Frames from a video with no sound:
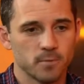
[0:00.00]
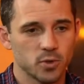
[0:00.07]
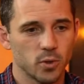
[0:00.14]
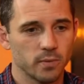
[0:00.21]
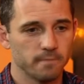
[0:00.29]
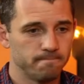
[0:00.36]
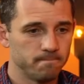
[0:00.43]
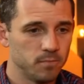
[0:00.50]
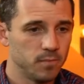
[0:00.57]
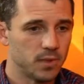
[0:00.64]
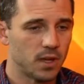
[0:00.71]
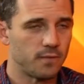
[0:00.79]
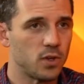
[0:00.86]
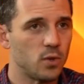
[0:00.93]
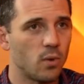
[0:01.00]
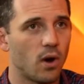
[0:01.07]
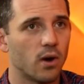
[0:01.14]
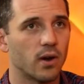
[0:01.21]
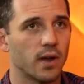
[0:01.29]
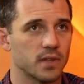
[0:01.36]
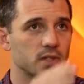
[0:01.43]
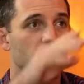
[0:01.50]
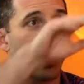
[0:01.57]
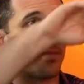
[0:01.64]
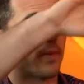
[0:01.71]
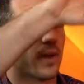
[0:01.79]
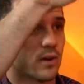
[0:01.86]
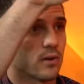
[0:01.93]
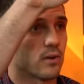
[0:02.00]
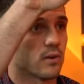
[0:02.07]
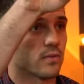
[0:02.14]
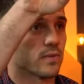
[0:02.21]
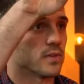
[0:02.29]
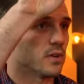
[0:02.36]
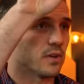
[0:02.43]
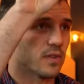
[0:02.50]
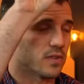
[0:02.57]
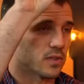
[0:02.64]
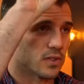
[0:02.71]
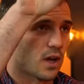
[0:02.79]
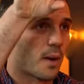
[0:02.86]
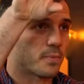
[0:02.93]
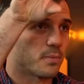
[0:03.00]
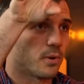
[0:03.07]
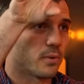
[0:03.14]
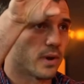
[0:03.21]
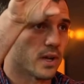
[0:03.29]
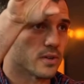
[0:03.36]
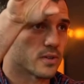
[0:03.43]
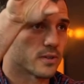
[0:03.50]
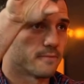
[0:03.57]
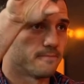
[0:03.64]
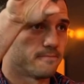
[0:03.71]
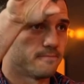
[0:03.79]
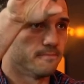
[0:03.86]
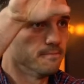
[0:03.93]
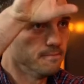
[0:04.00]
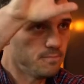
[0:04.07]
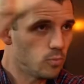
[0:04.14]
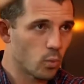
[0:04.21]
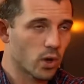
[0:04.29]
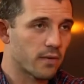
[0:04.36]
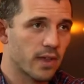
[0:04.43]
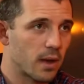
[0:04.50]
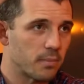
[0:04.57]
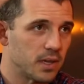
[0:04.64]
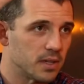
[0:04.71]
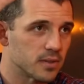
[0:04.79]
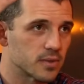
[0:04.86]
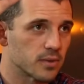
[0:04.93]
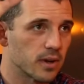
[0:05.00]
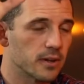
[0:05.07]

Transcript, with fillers: So if you are at the top of that curve and you're at the optimal range, whatever that means,